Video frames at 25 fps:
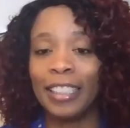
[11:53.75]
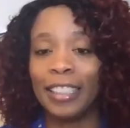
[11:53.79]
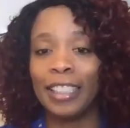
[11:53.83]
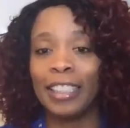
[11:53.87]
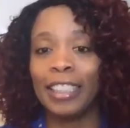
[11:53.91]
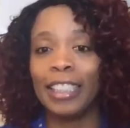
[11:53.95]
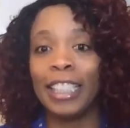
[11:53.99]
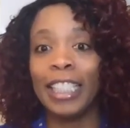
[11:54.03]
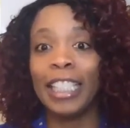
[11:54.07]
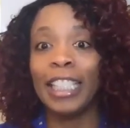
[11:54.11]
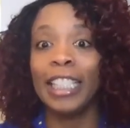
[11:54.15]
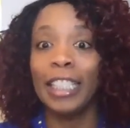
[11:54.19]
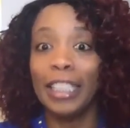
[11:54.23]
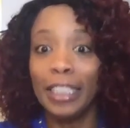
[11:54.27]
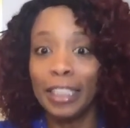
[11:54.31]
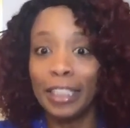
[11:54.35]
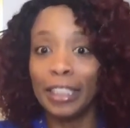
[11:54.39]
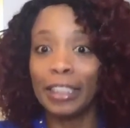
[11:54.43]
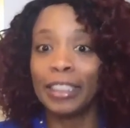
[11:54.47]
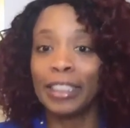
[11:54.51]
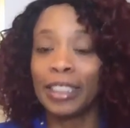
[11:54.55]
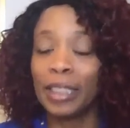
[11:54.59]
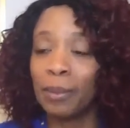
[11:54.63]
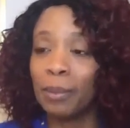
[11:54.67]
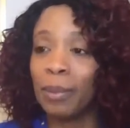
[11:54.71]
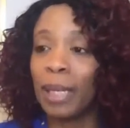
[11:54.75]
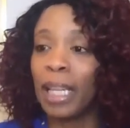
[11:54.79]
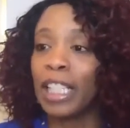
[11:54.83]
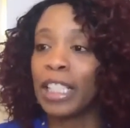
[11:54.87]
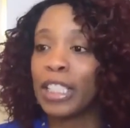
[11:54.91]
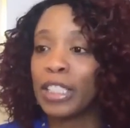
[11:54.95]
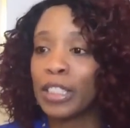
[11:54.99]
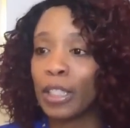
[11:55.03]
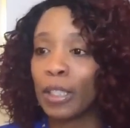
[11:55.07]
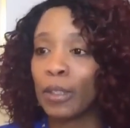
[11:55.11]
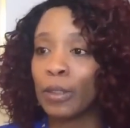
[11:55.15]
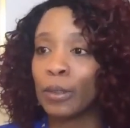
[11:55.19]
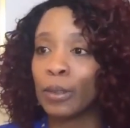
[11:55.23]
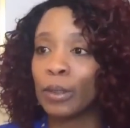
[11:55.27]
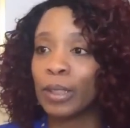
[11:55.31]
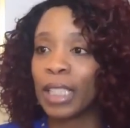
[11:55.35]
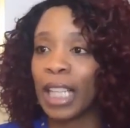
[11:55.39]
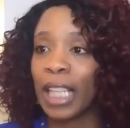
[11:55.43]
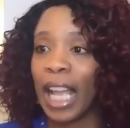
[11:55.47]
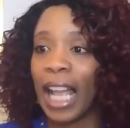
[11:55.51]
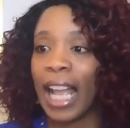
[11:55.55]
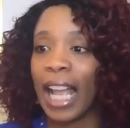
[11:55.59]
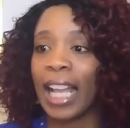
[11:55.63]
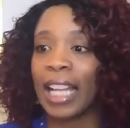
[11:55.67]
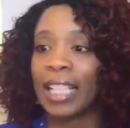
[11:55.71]
lead us to make certain
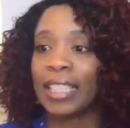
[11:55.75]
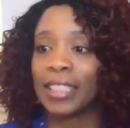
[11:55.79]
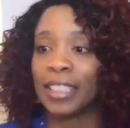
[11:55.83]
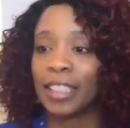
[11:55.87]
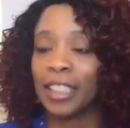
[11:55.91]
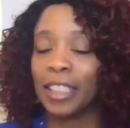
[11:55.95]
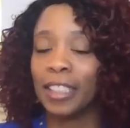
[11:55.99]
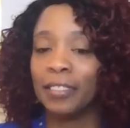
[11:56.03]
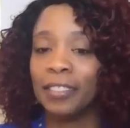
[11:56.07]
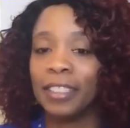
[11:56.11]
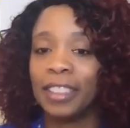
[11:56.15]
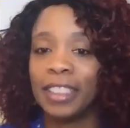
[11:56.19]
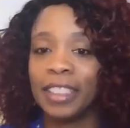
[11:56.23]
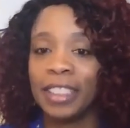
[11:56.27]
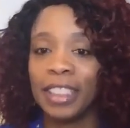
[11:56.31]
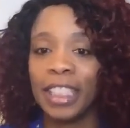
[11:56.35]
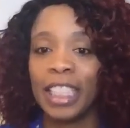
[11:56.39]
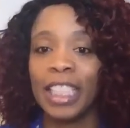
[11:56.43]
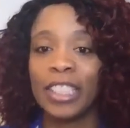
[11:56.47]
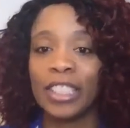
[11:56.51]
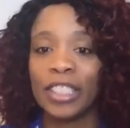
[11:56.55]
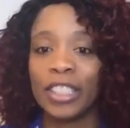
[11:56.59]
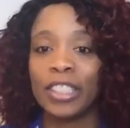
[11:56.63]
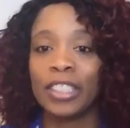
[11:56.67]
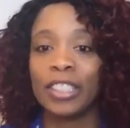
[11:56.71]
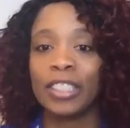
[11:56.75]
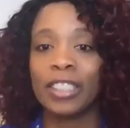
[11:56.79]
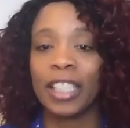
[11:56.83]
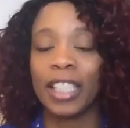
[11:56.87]
kinds of decisions.